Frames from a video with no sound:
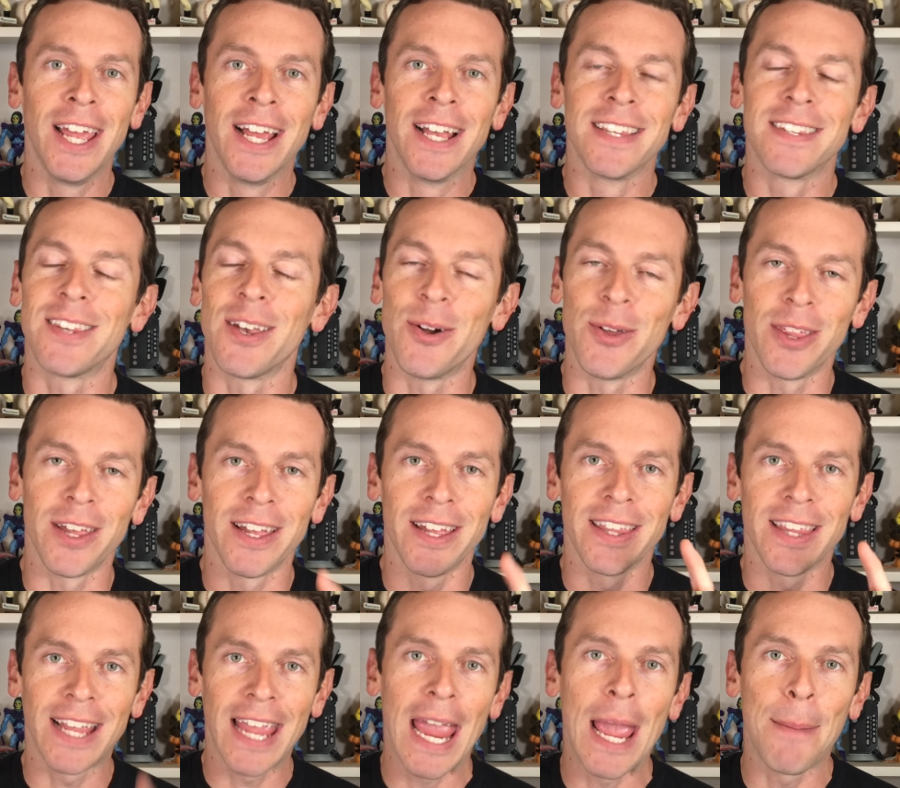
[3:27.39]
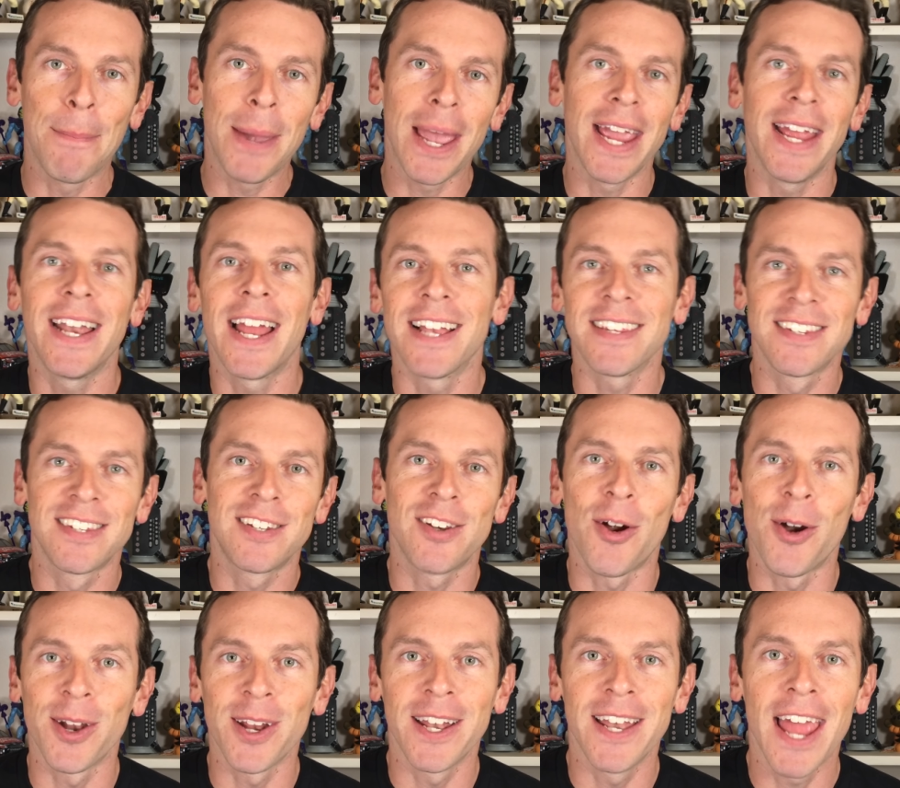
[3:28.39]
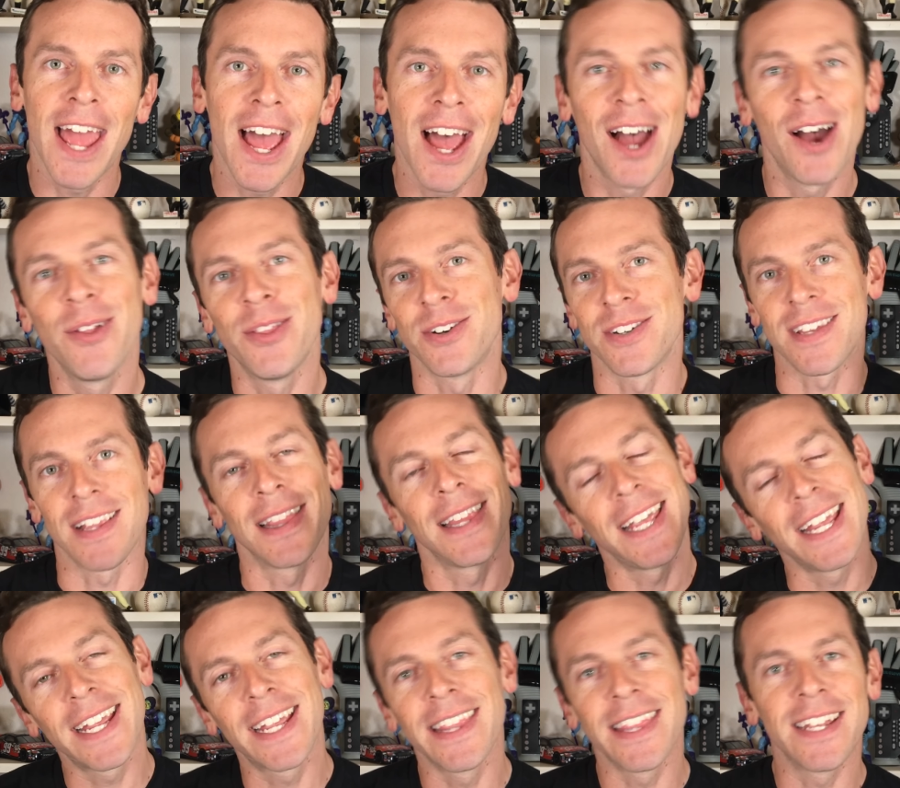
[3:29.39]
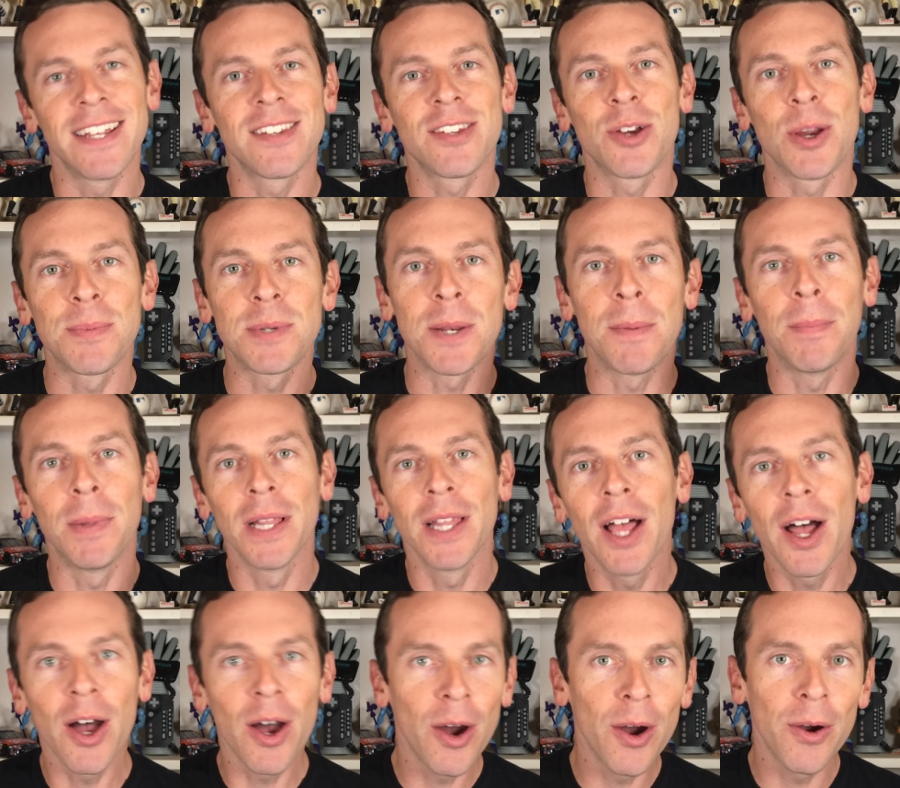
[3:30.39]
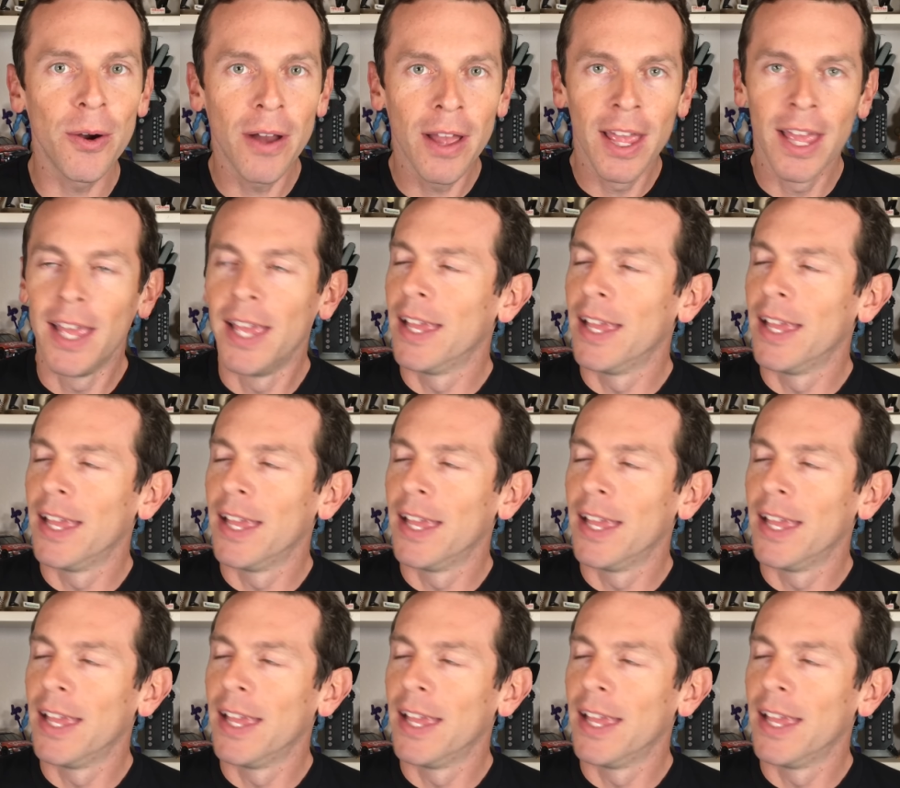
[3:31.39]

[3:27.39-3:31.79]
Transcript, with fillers: So the, the campaign has started now. There's a link in the description below.